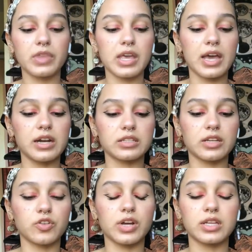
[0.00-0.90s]
and it's like
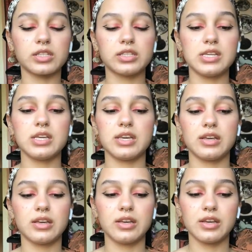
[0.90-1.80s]
you're not
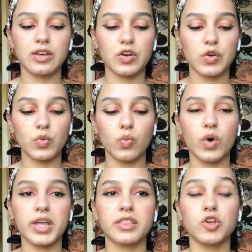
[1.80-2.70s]
seeing
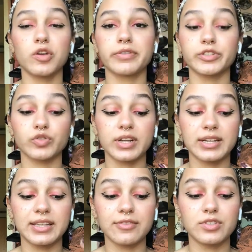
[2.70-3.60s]
what the universe is trying to
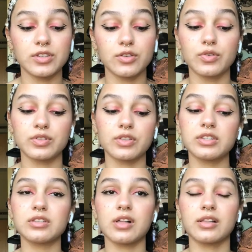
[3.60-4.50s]
give to you. So this is
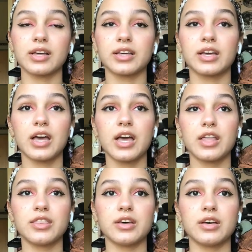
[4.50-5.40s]
a lot like
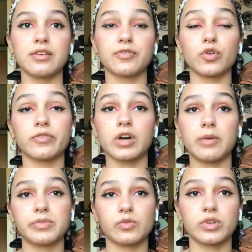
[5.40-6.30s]
the 4 of
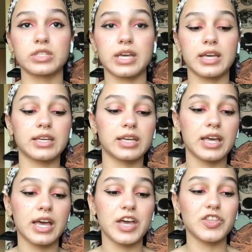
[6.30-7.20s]
Cups, where it's like
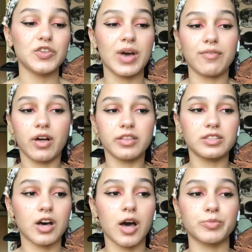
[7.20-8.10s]
you have all these
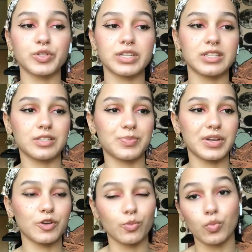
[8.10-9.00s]
options, but
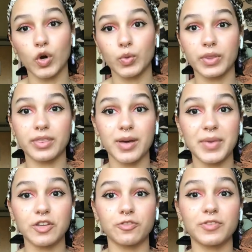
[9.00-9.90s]
you're bored with them,
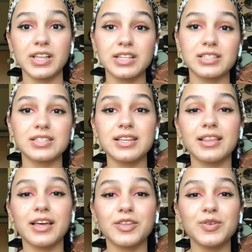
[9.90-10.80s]
and you're failing to see
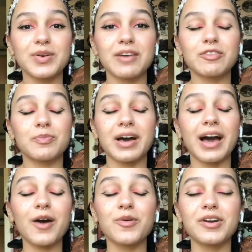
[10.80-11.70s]
that you have the
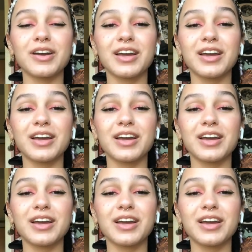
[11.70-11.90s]
power